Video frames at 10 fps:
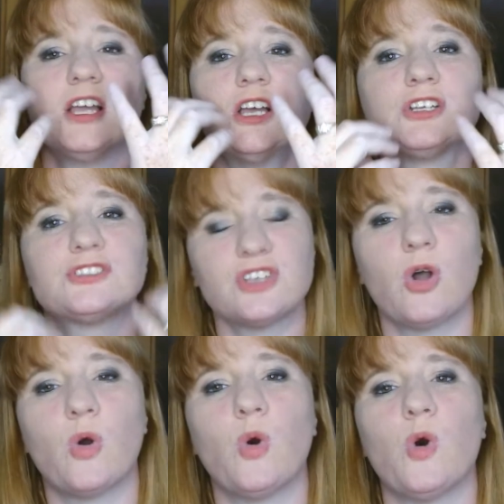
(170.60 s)

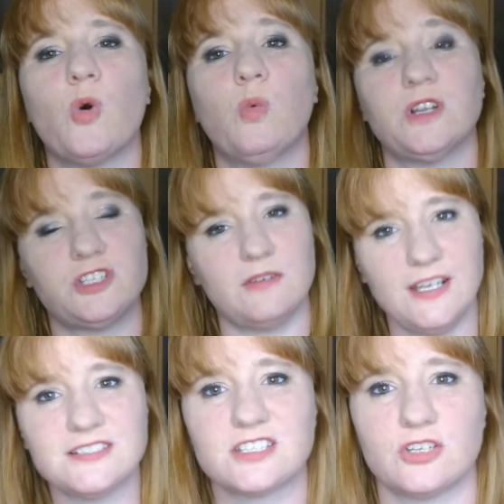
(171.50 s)
So what you need
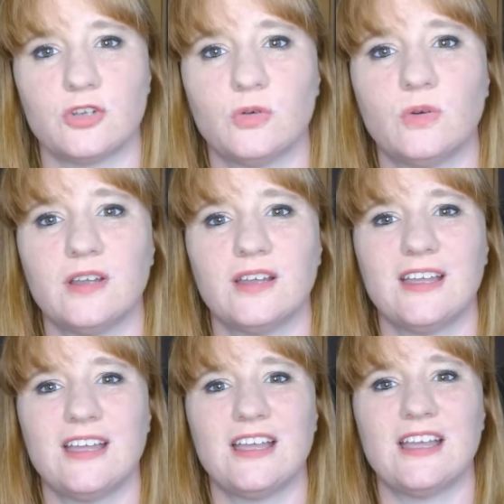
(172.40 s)
to do
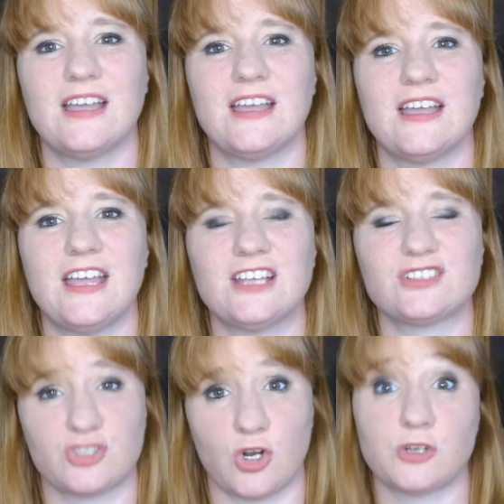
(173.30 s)
is
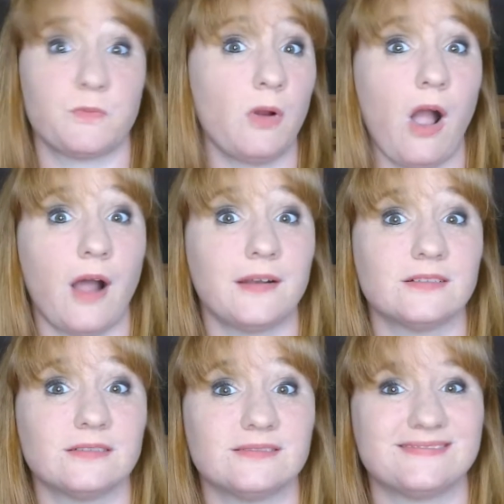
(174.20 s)
start broad.
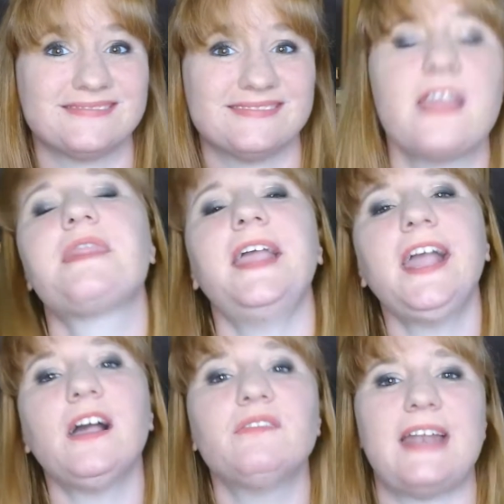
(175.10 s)
Think
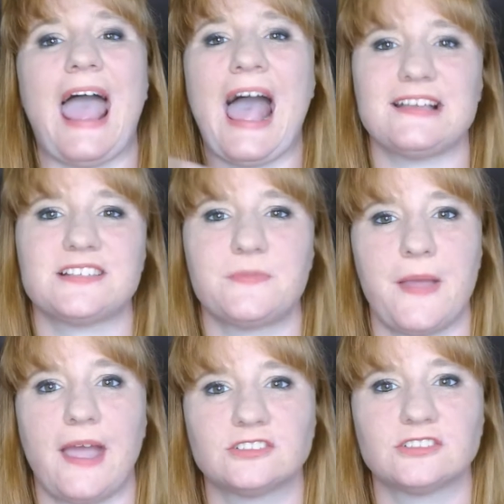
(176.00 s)
of an
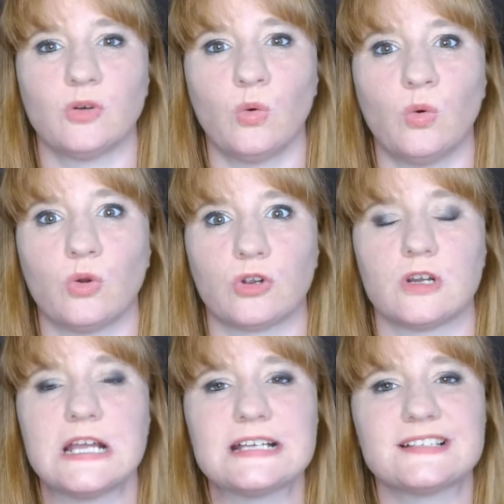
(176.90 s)
aspect or
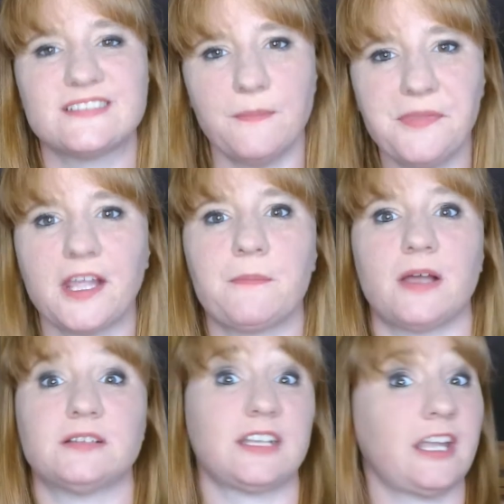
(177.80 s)
something
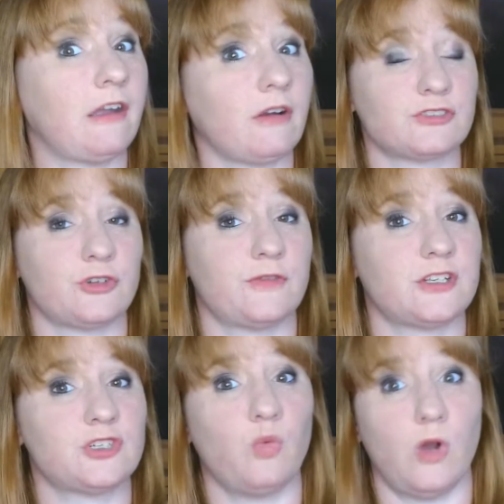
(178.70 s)
about the character that
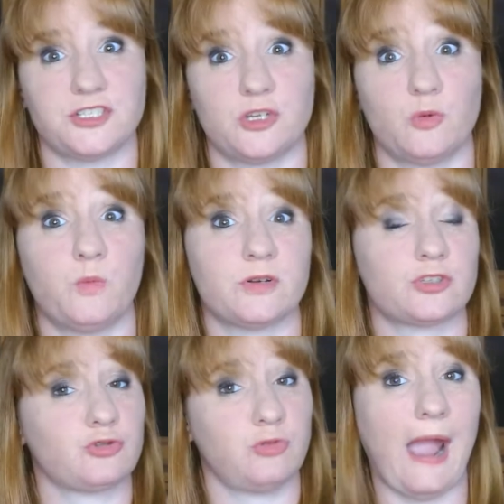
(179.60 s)
you want to
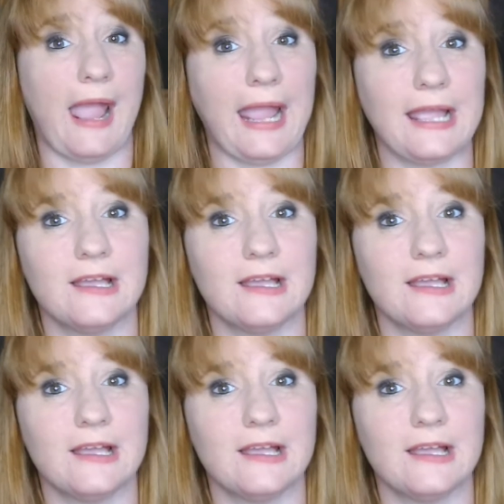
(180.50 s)
portray,